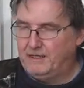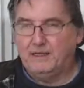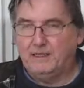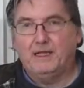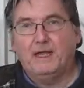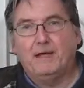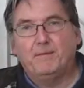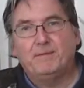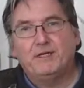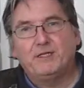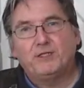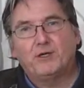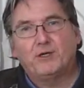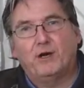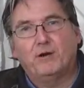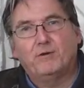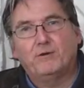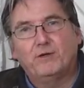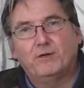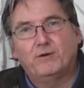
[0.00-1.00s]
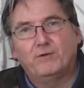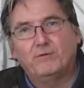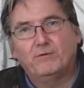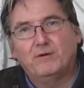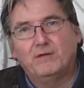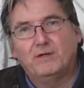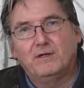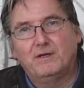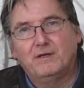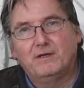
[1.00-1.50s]
let me show you
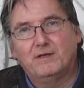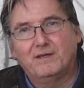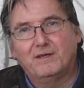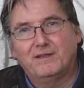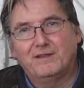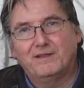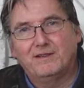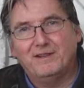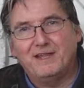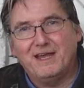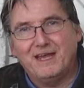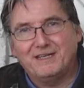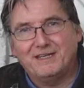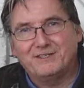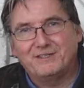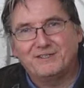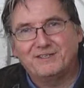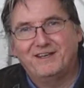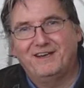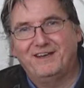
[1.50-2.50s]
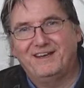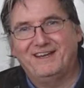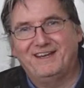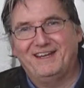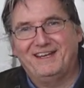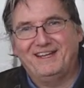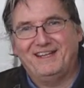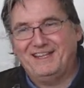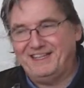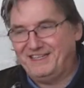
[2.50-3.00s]
this.
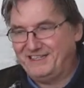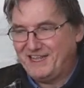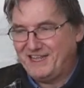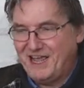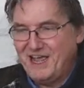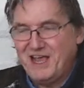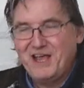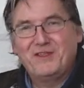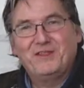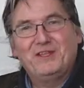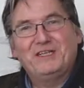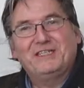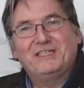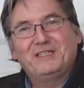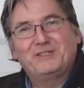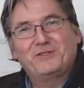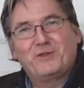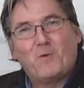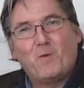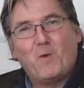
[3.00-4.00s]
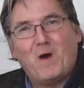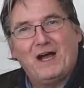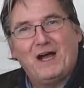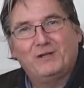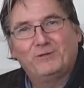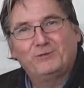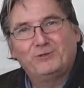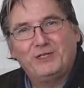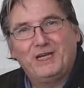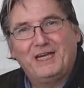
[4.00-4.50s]
this. This is the
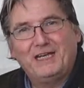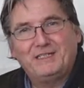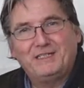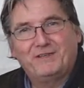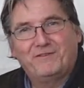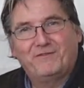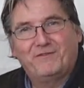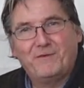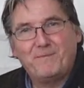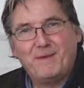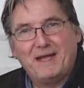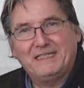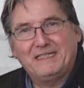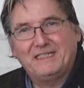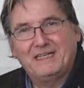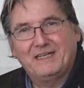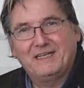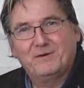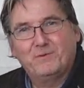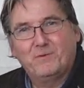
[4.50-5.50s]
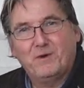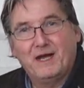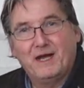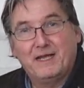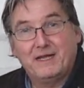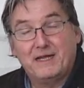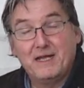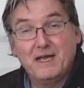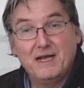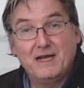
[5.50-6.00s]
wild yeast fermenting
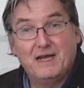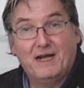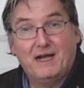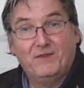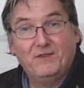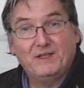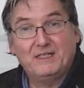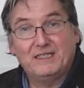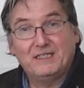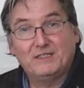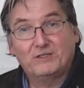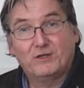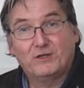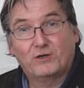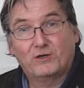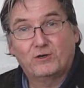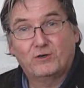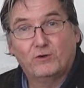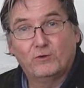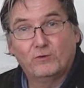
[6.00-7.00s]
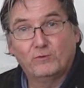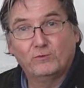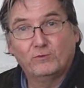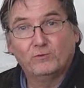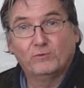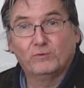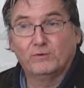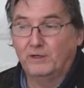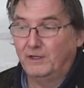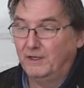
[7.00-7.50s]
away and this is the
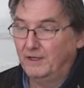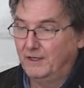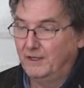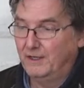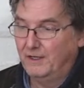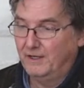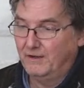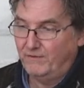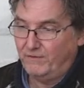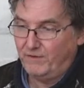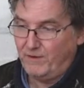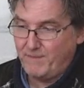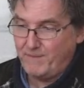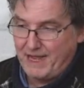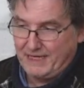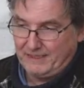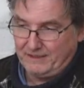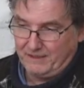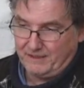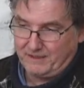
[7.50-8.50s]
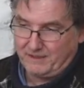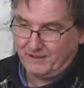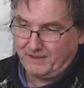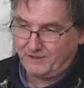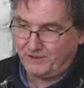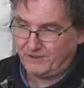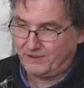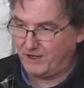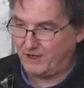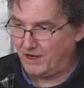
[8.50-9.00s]
cool ferment.
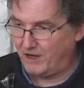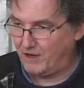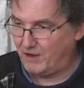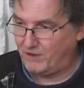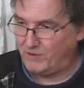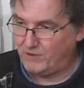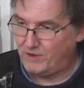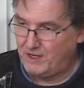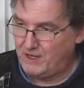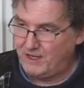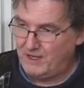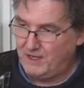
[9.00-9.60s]
So